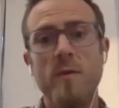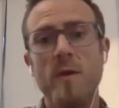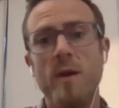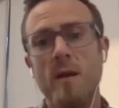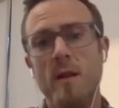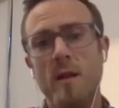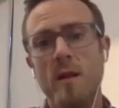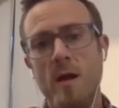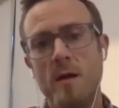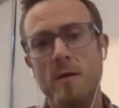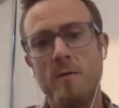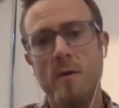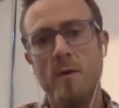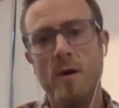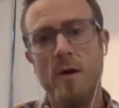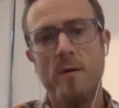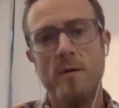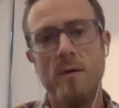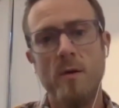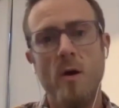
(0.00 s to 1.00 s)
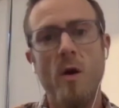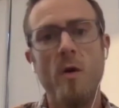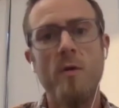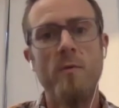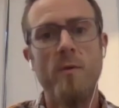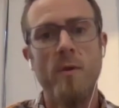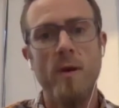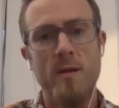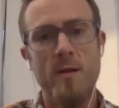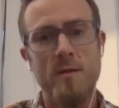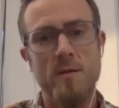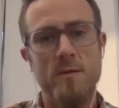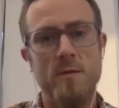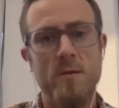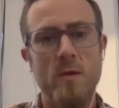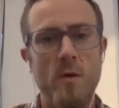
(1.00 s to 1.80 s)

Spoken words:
and a lot of our friends,